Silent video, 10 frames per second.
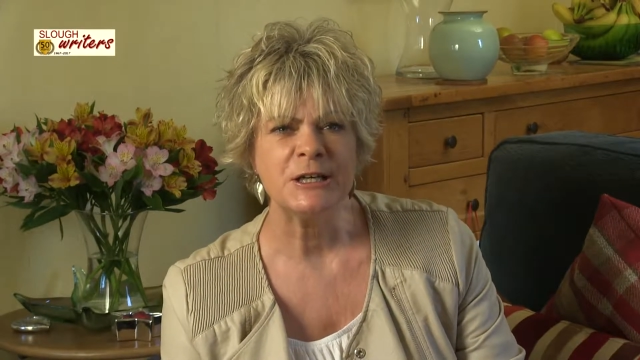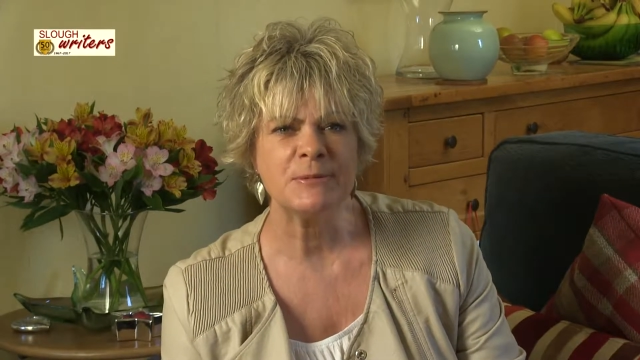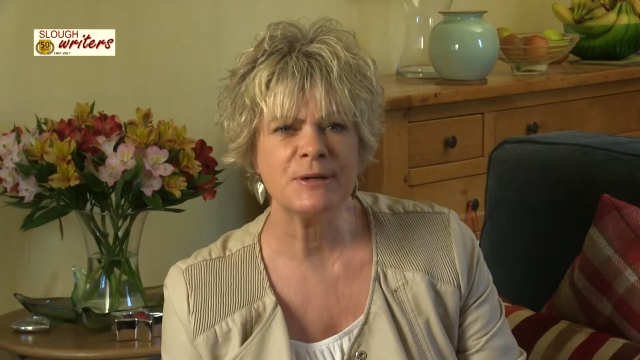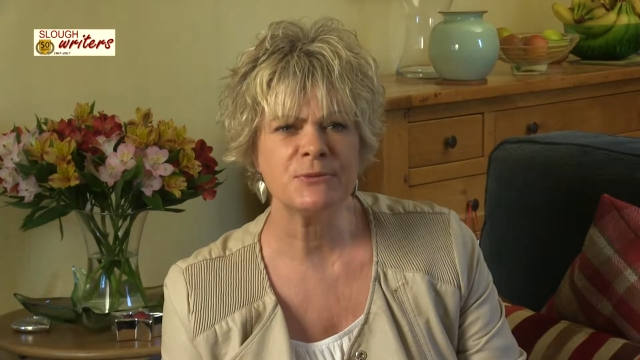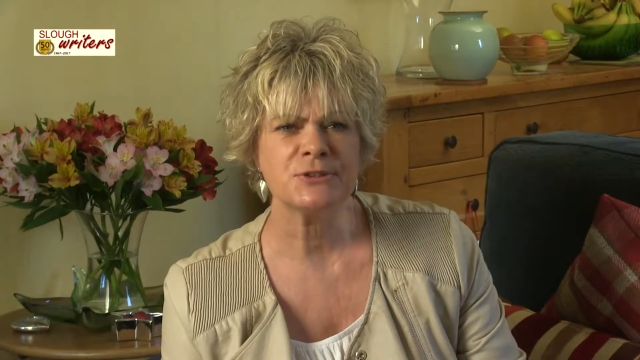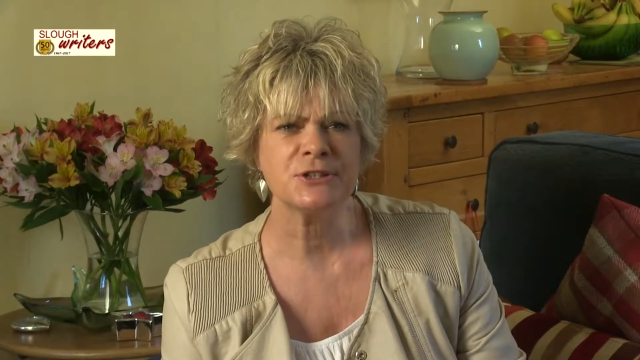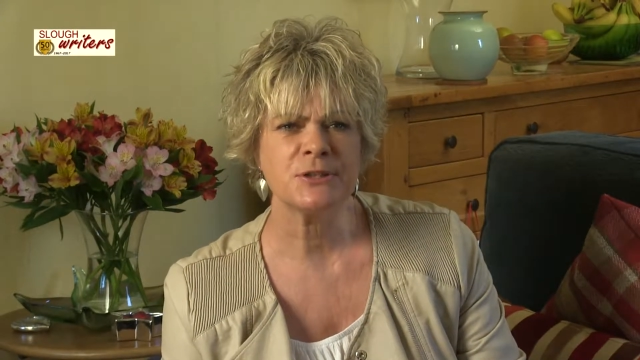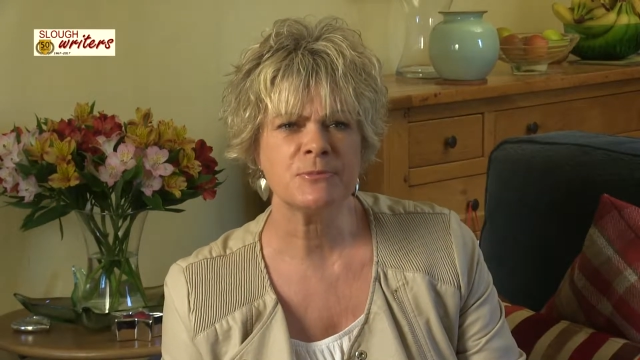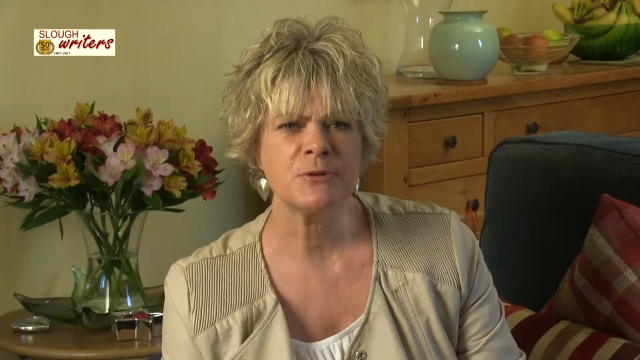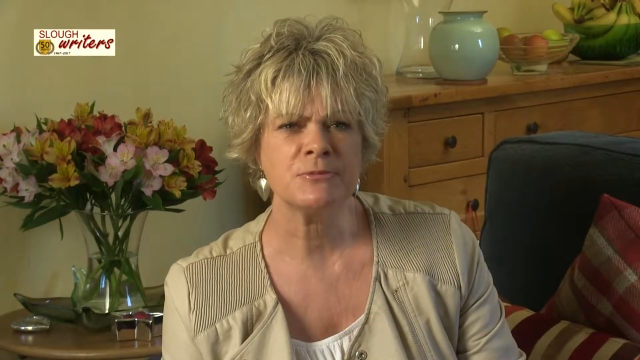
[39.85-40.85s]
about what
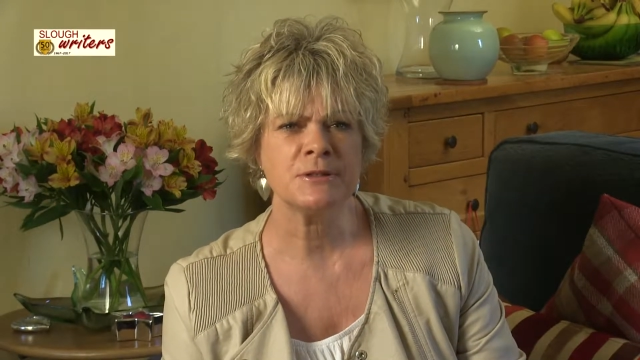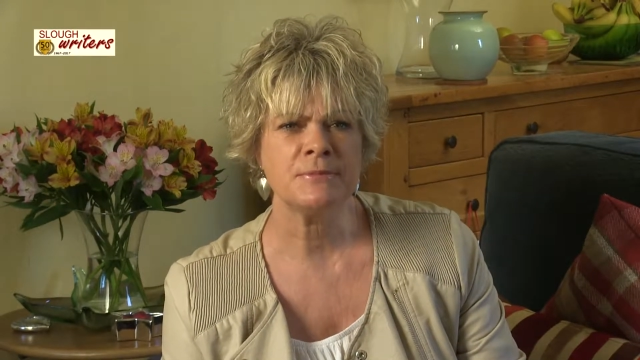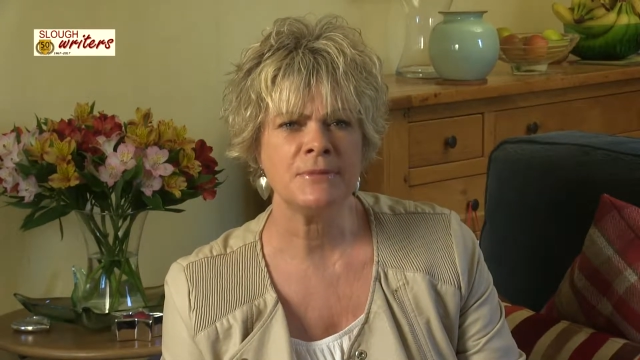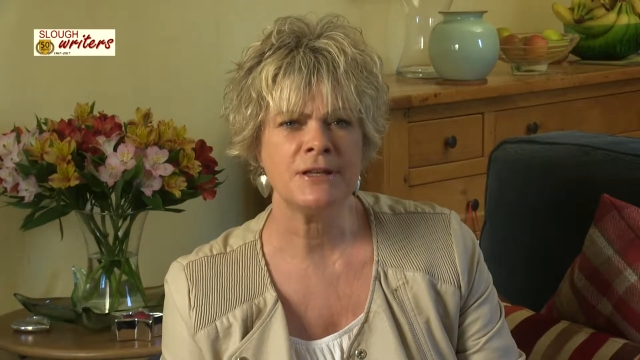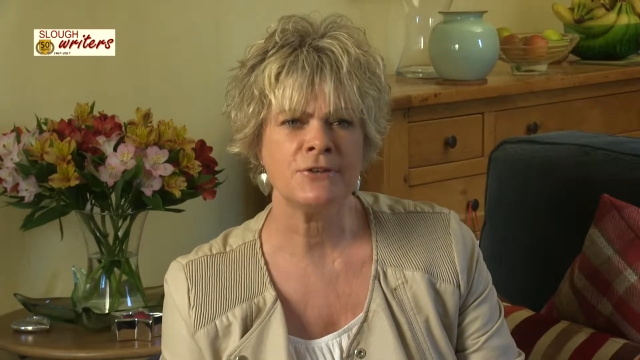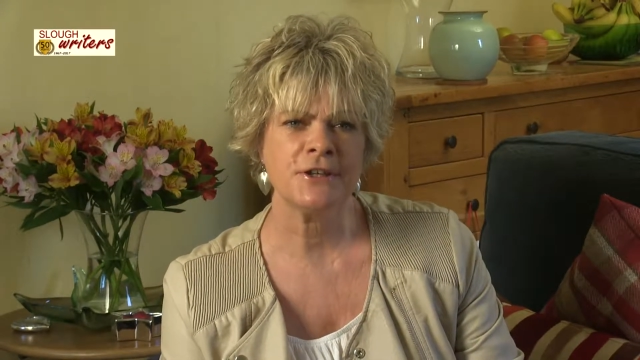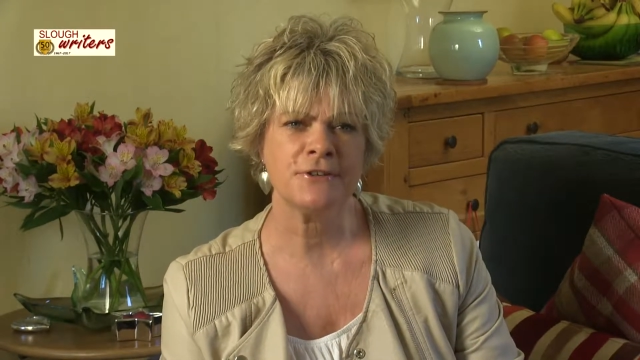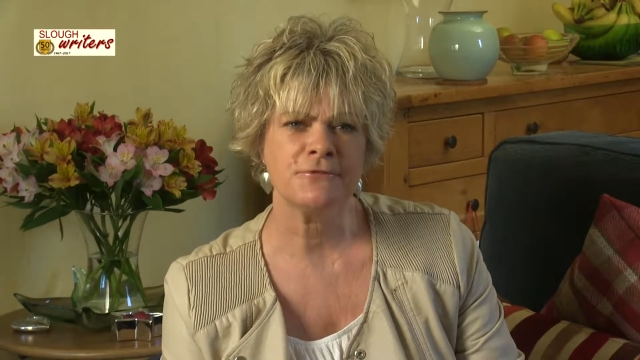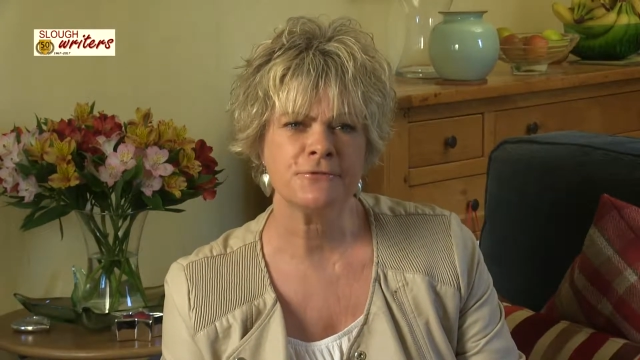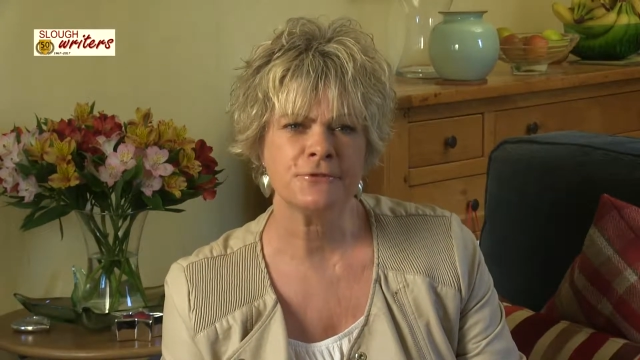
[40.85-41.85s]
I'll probably be
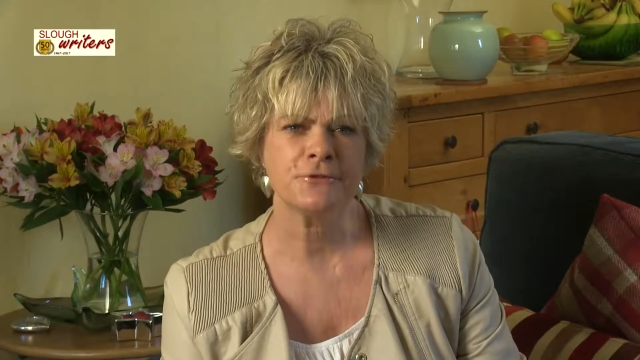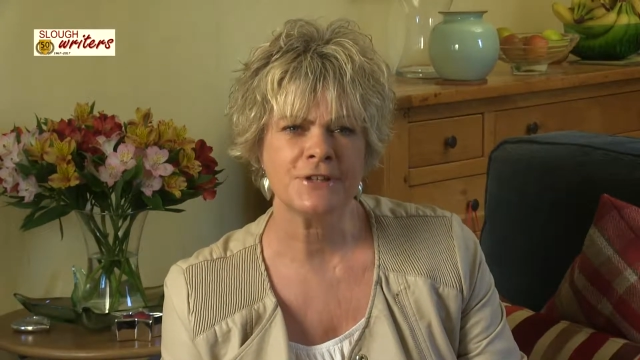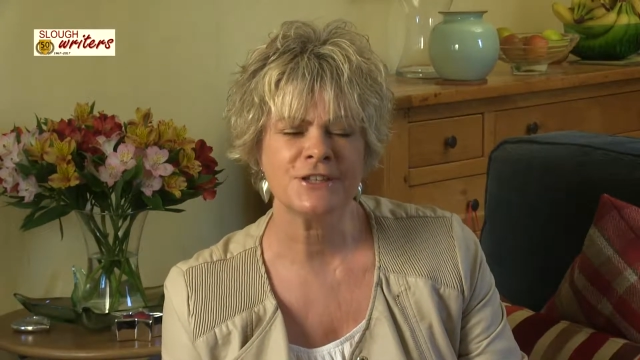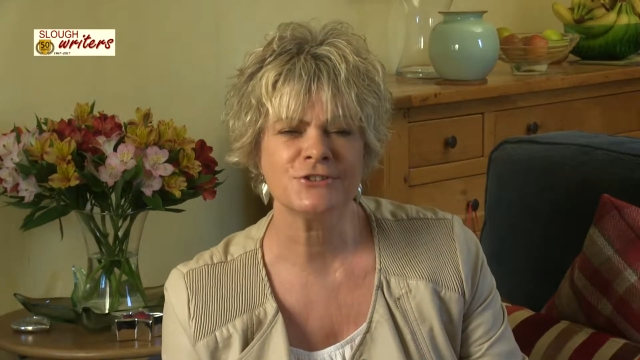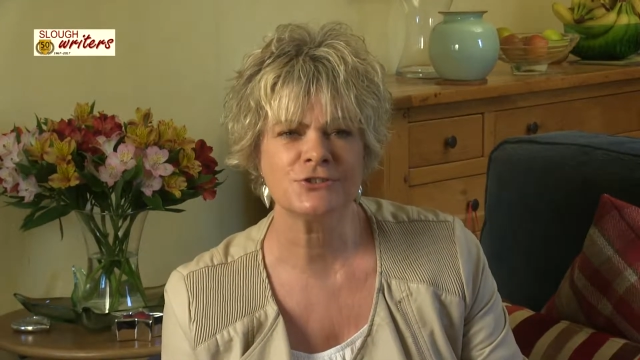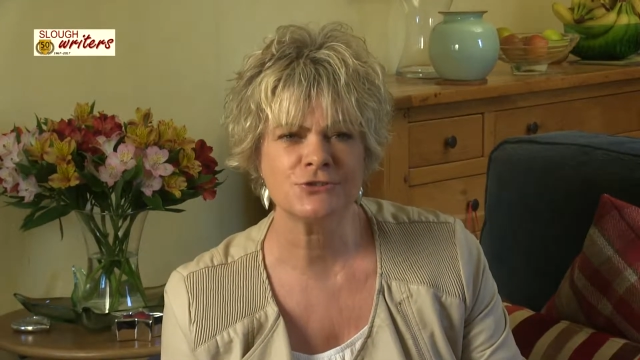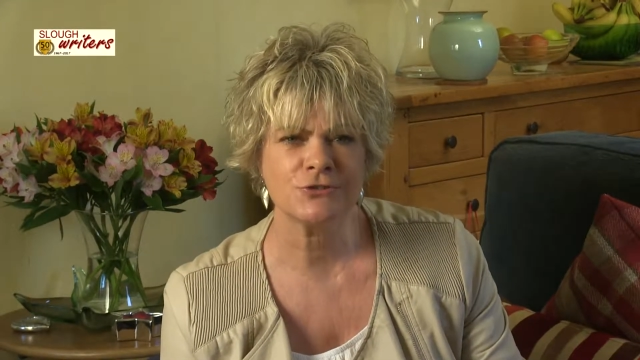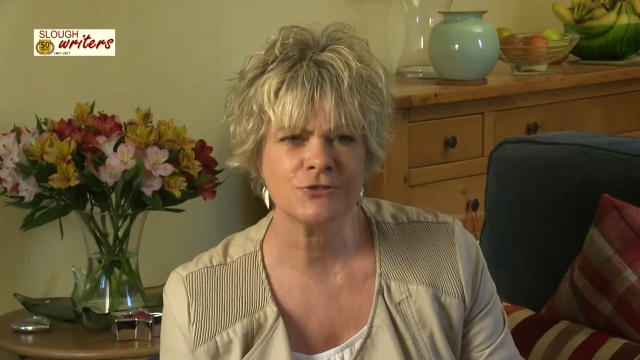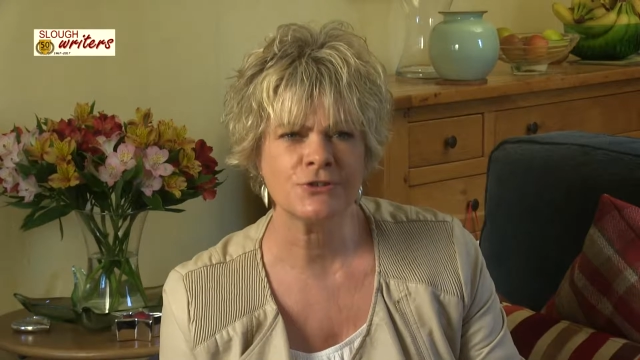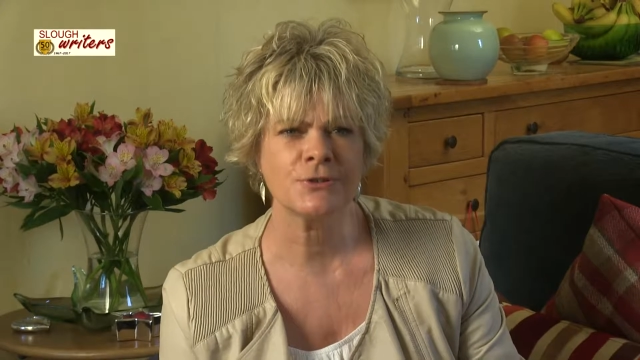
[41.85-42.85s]
looking for in a
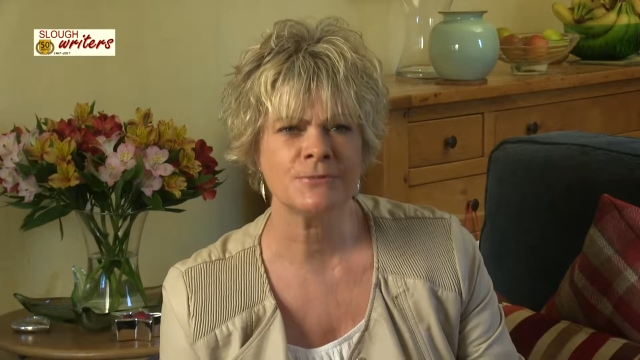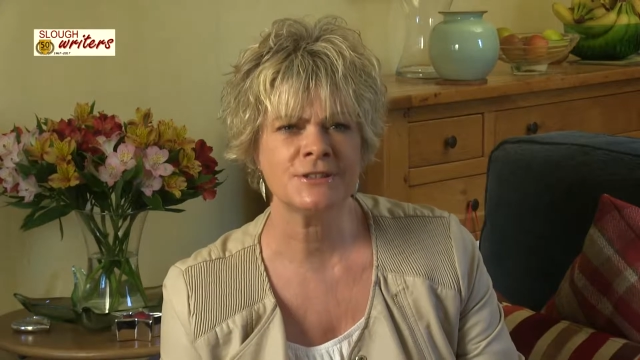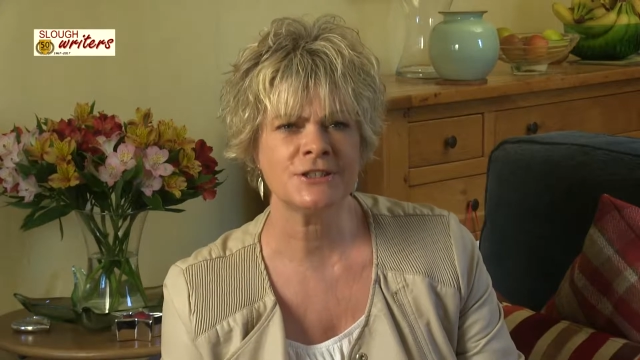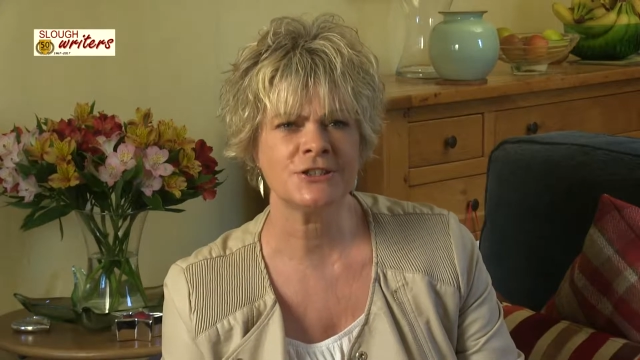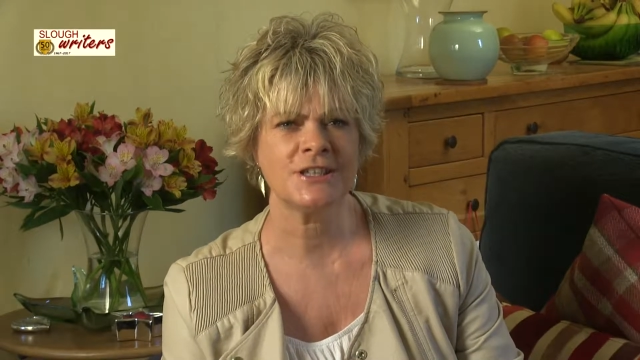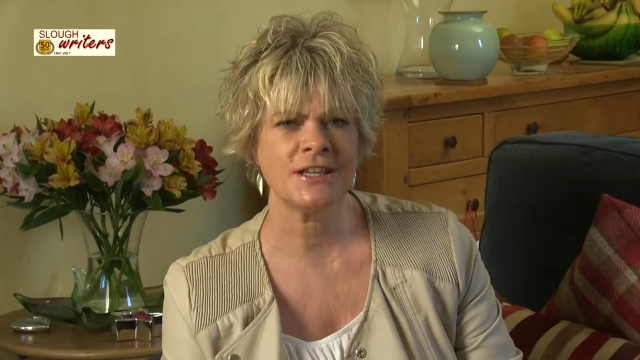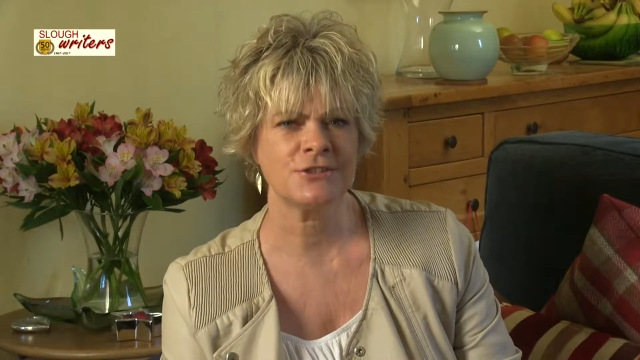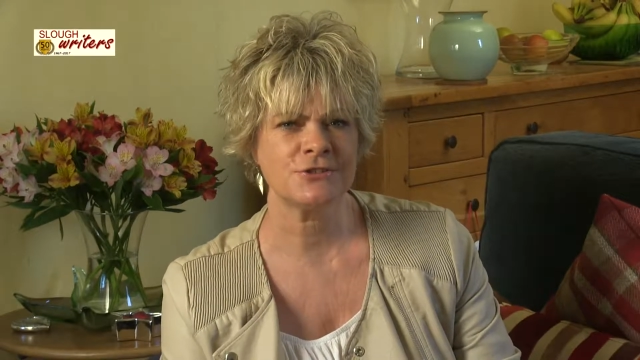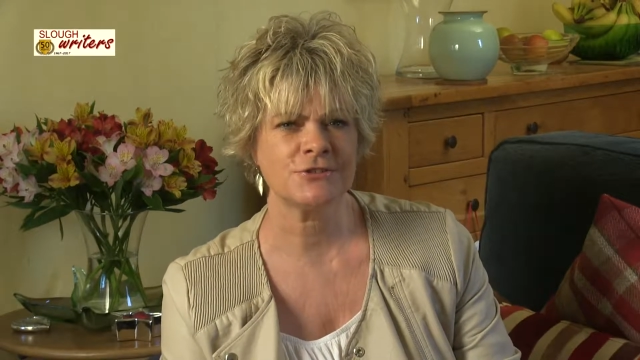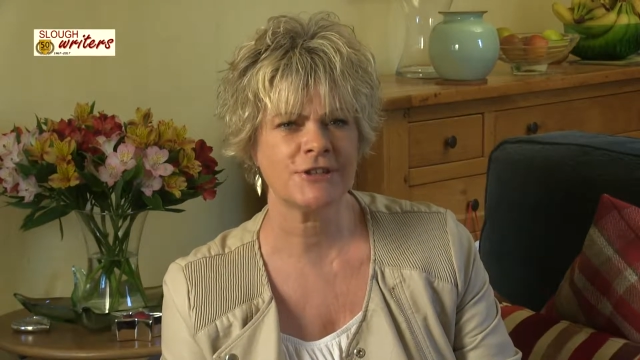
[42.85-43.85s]
strong competition
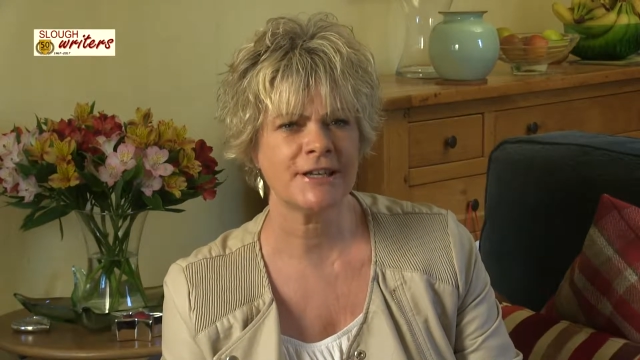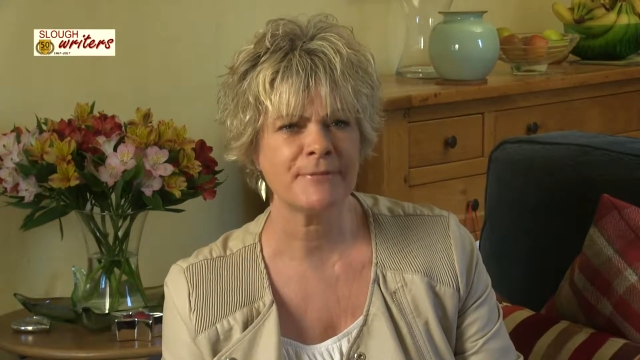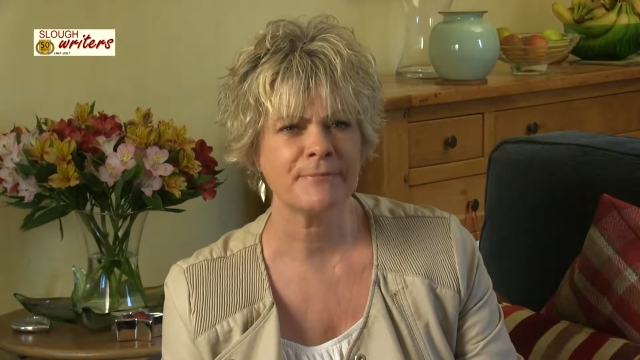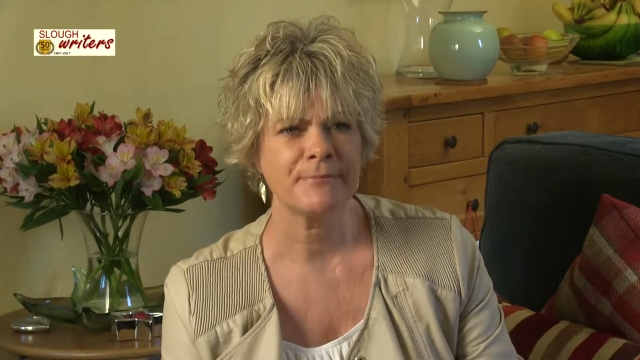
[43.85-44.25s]
entry.